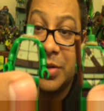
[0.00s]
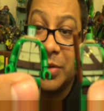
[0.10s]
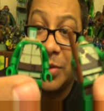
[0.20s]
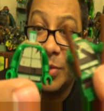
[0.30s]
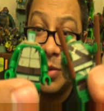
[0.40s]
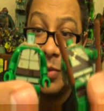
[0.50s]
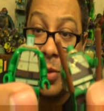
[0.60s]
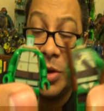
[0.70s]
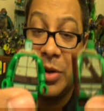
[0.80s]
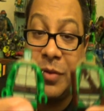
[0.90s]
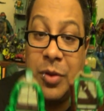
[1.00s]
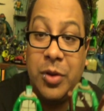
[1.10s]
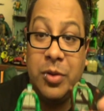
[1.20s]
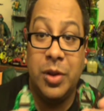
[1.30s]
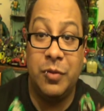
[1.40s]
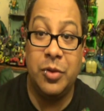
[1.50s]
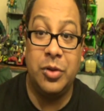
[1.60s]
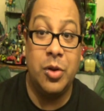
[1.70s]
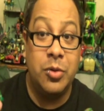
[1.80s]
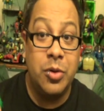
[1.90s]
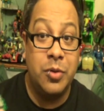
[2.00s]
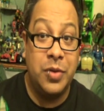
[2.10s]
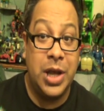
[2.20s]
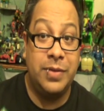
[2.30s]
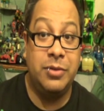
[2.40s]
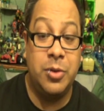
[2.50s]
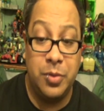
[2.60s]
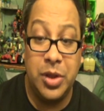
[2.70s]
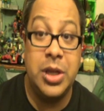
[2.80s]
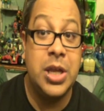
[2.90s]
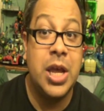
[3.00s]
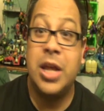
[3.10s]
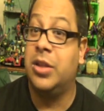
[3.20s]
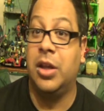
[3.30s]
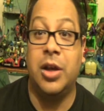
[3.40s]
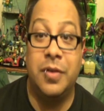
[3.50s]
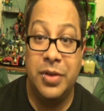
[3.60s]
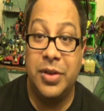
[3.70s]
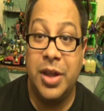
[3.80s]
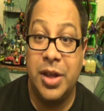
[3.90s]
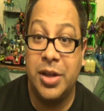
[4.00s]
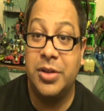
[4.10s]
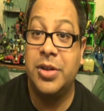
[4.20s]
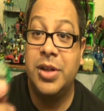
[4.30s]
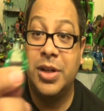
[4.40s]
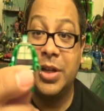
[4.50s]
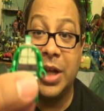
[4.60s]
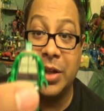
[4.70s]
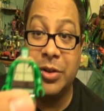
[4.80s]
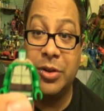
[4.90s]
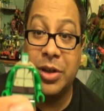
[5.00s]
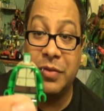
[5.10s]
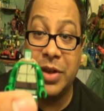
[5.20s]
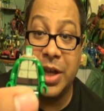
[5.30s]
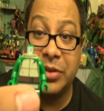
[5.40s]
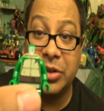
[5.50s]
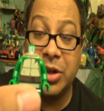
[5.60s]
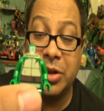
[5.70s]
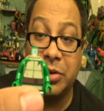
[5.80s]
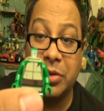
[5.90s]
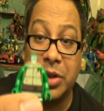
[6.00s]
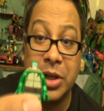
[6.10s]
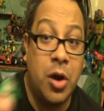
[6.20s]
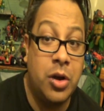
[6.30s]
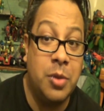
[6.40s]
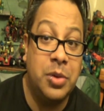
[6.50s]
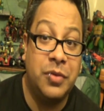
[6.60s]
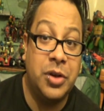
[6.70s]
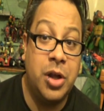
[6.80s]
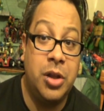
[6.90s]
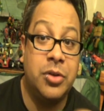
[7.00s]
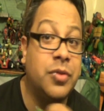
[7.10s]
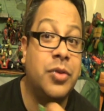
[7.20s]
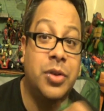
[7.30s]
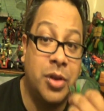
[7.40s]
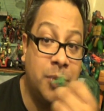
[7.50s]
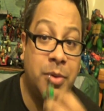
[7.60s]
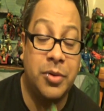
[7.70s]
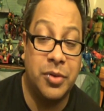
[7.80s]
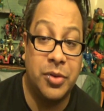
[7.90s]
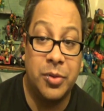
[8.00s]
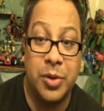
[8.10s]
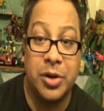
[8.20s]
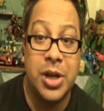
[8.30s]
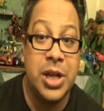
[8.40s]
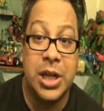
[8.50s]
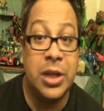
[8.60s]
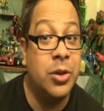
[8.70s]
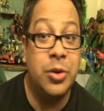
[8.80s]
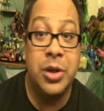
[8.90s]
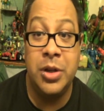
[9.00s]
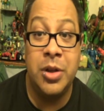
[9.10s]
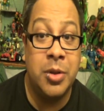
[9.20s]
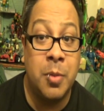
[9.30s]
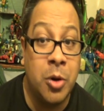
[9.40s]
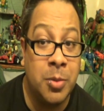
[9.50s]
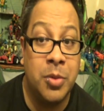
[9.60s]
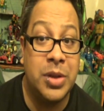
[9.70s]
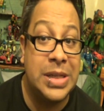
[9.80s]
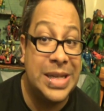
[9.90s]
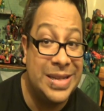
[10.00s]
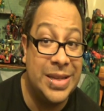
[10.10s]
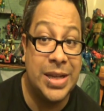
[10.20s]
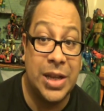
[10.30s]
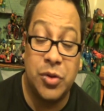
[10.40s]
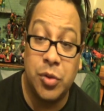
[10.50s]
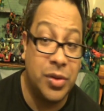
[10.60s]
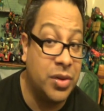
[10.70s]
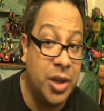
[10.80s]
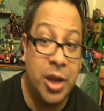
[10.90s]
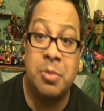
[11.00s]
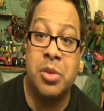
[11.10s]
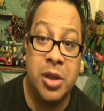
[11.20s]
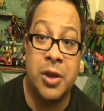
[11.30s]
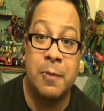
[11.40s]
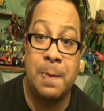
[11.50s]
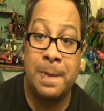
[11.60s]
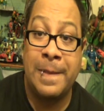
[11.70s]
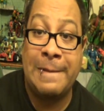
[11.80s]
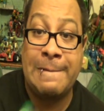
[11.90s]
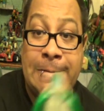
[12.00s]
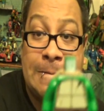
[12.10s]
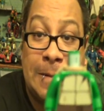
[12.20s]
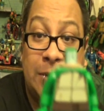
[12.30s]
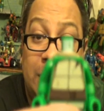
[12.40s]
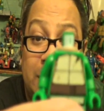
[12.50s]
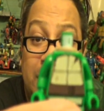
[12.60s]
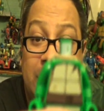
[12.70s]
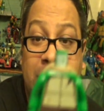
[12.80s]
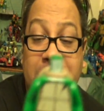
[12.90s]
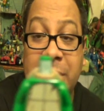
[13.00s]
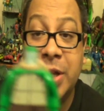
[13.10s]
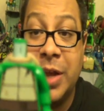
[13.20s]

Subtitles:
So if you don't know if you have the real thing, take off his head and look if you have the color thing. They all come different colors for the top part of the square, including the marbles in DC. They do the same thing, just like that.